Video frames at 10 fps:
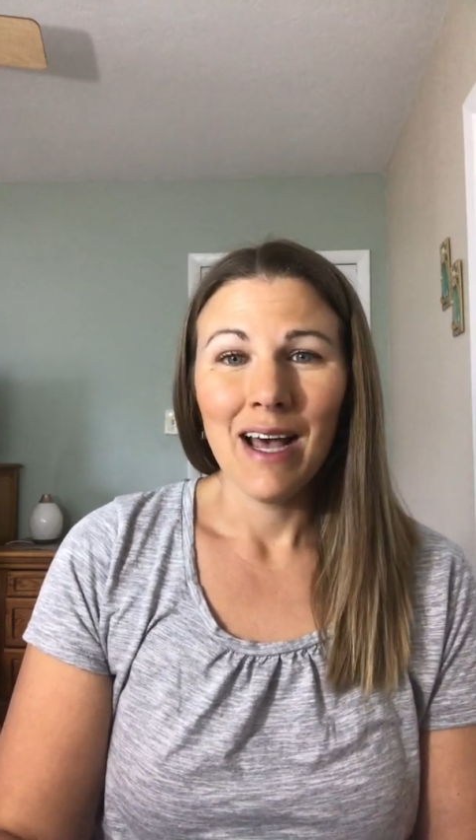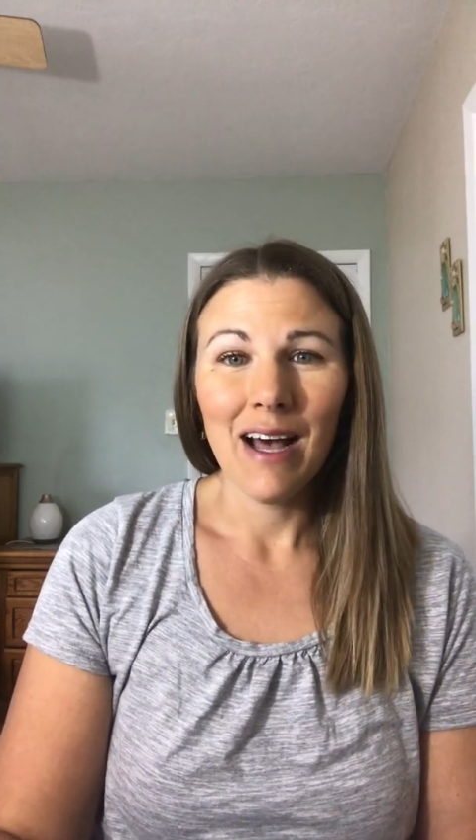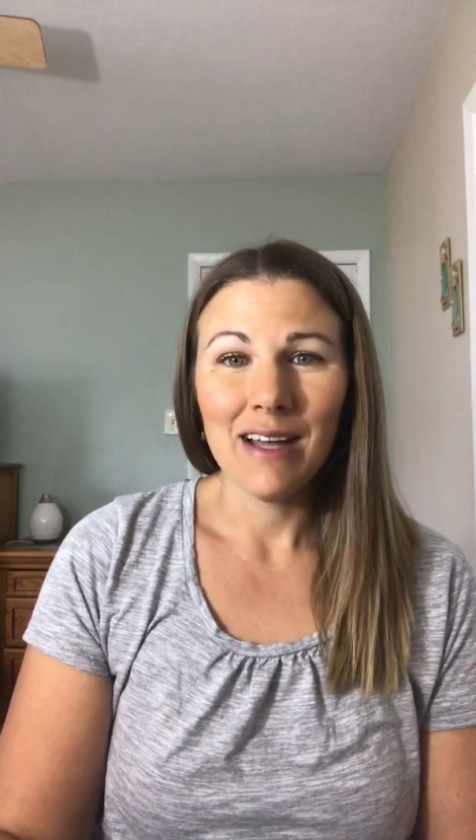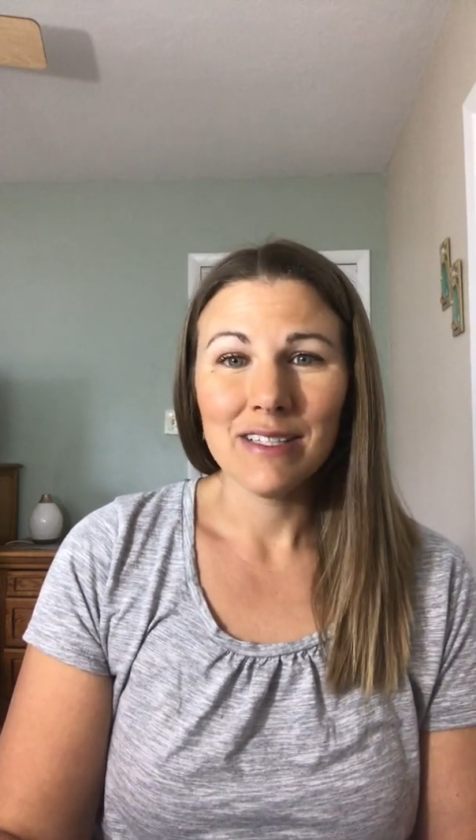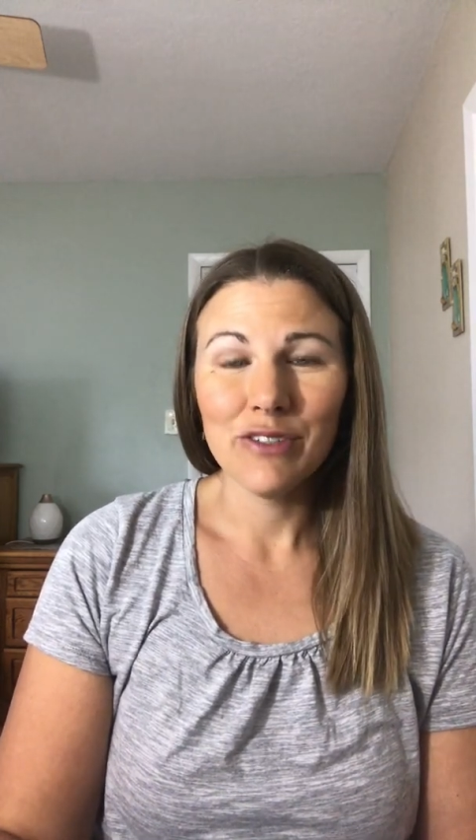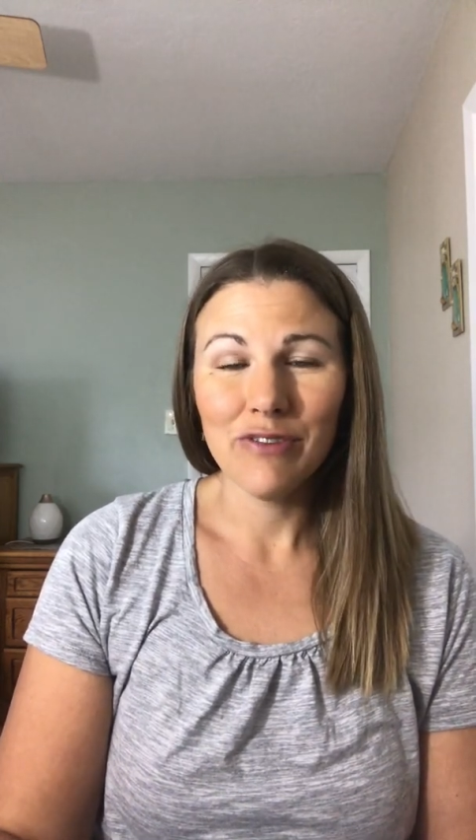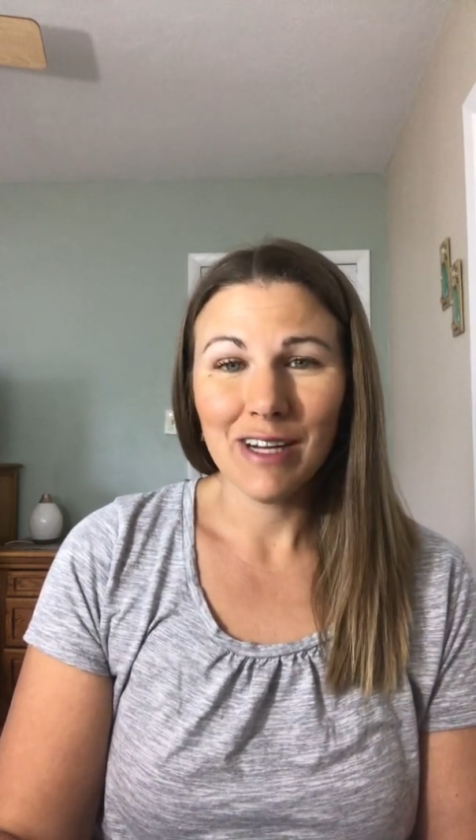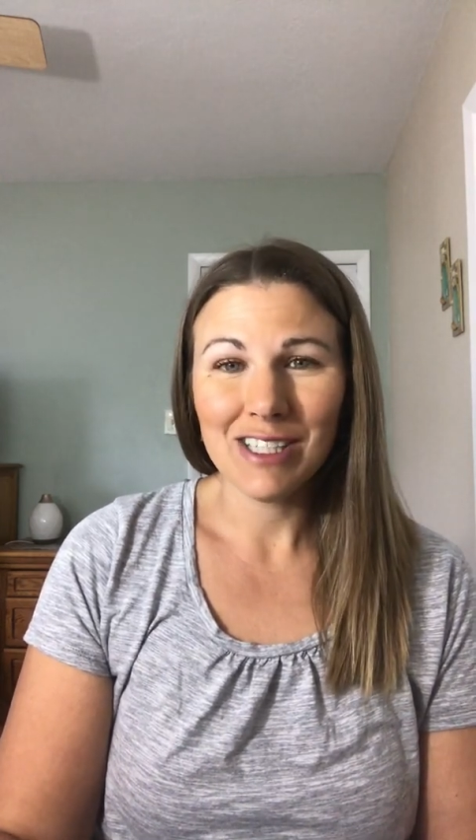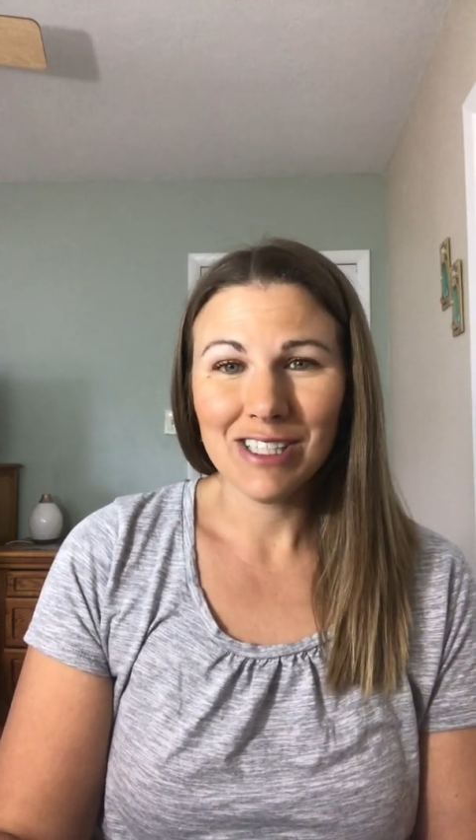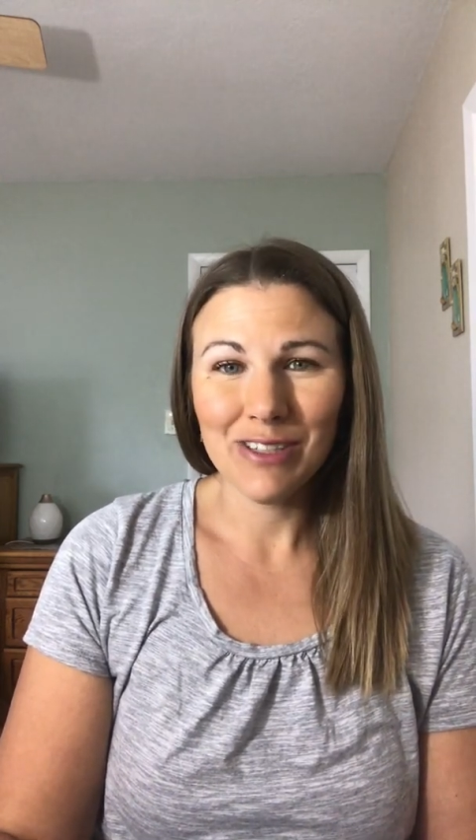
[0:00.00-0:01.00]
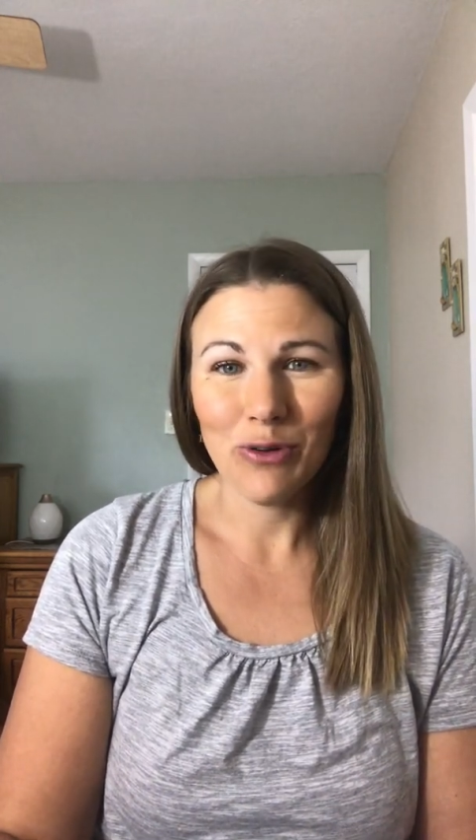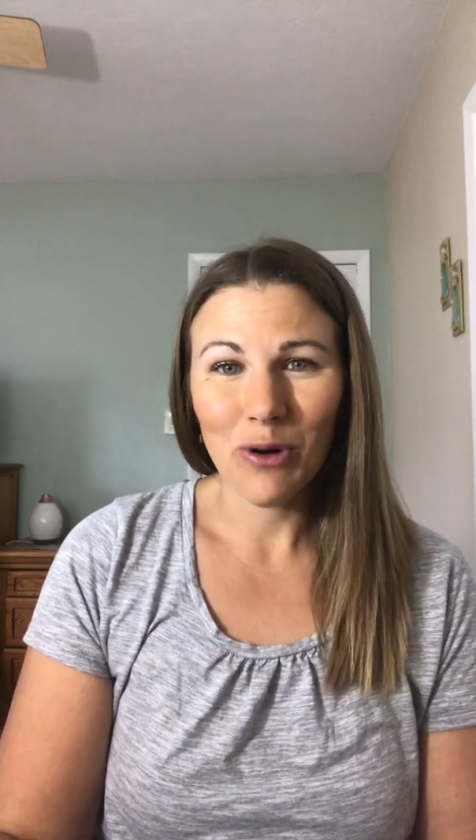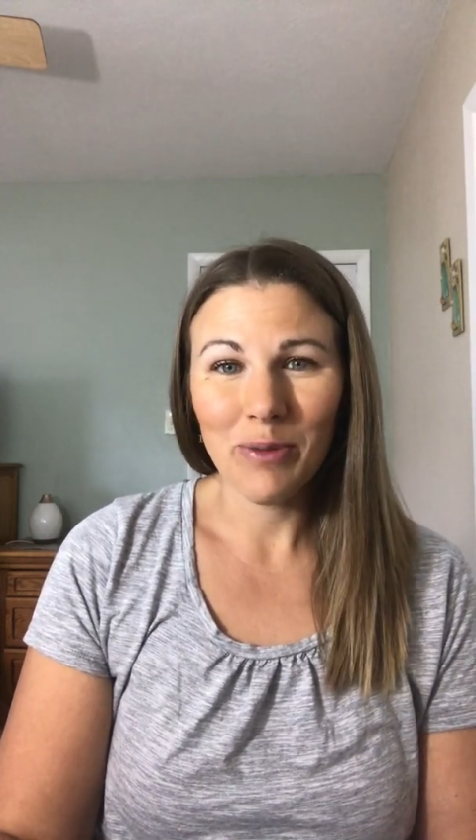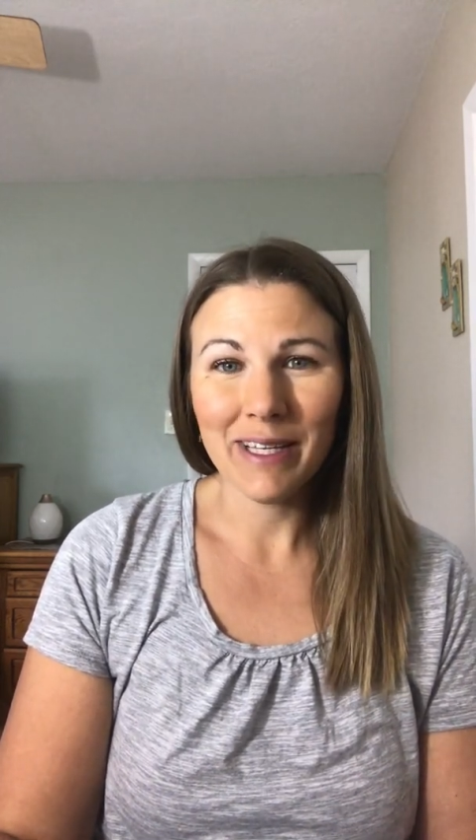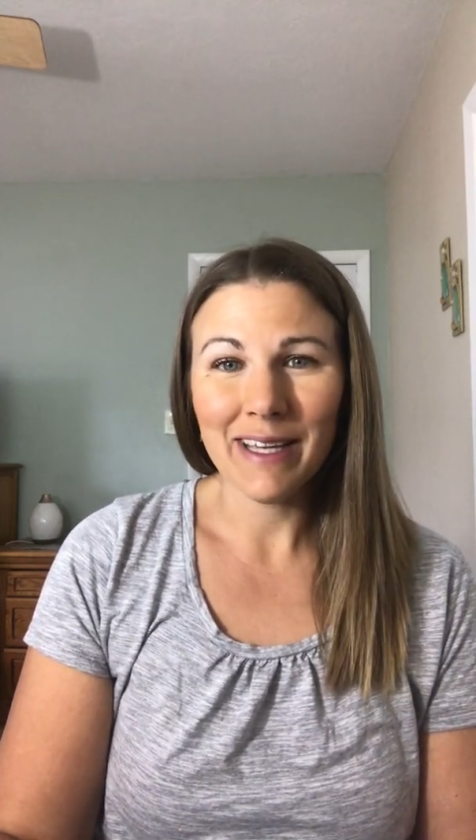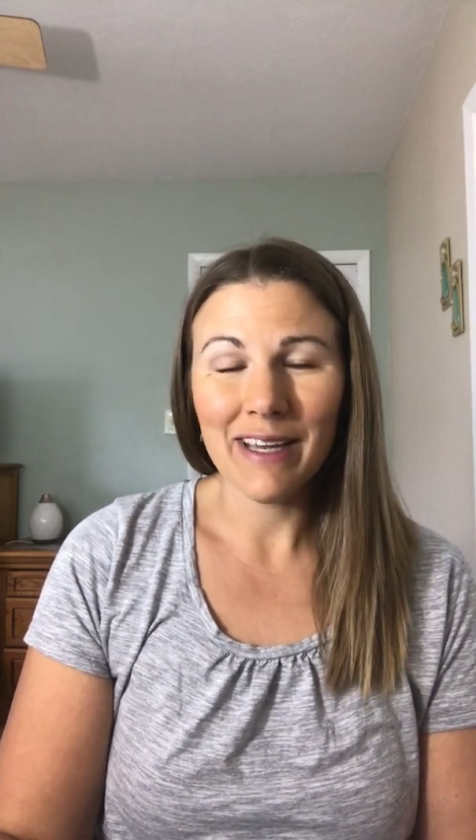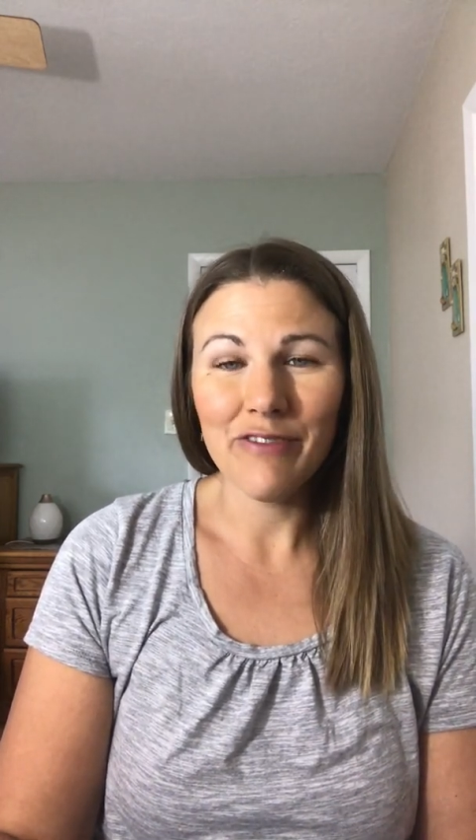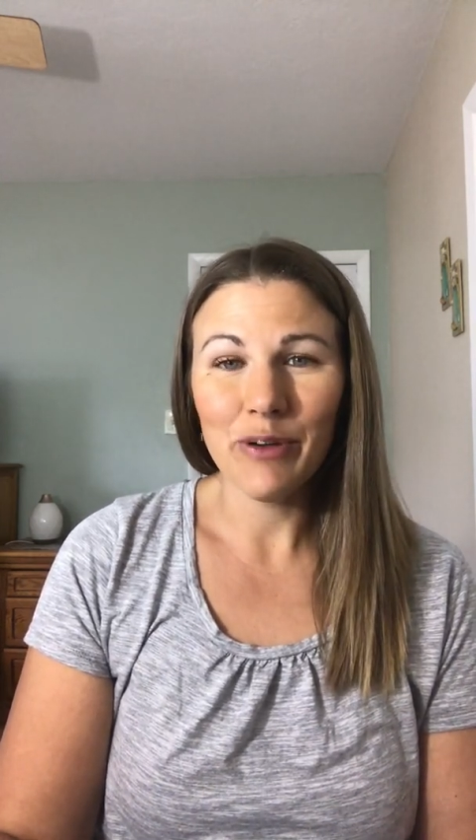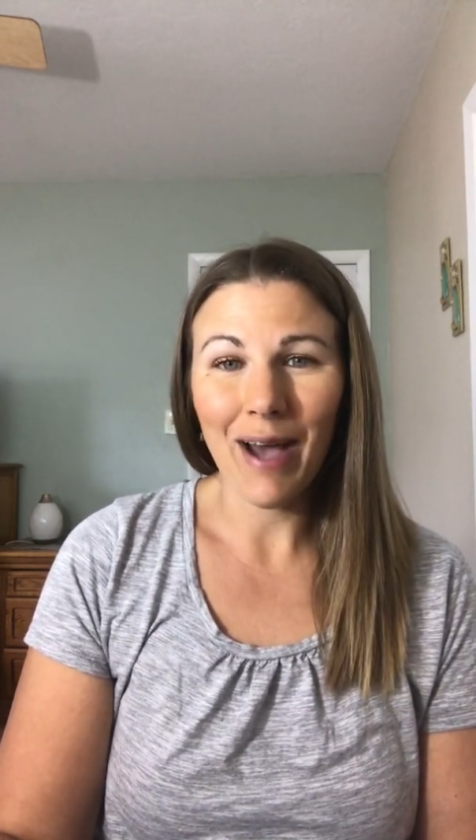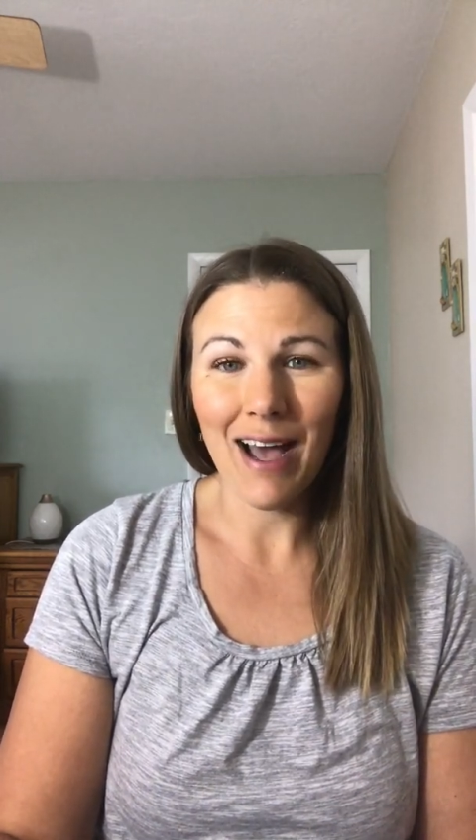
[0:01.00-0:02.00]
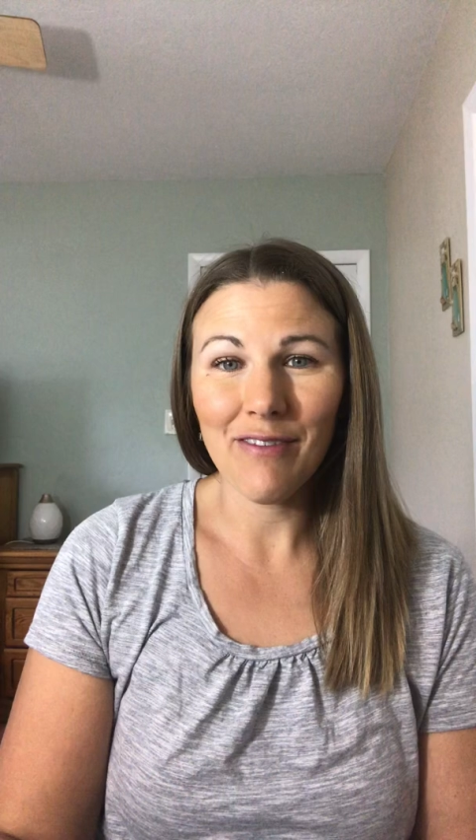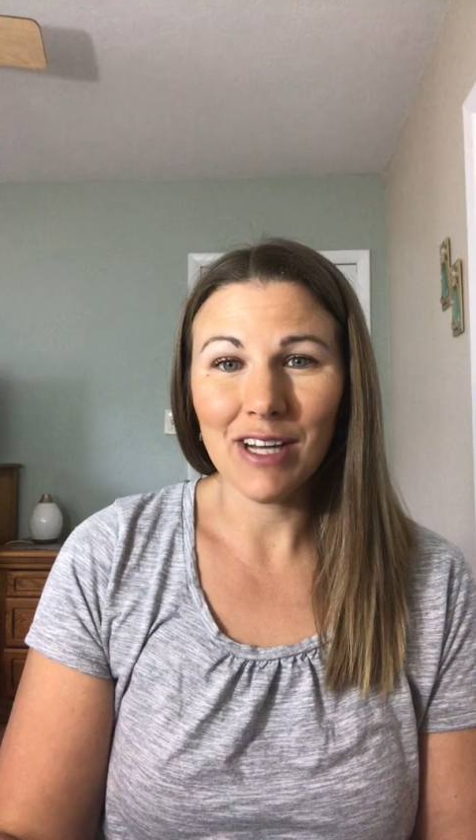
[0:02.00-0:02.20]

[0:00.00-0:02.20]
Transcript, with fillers: uh, to function normally if you have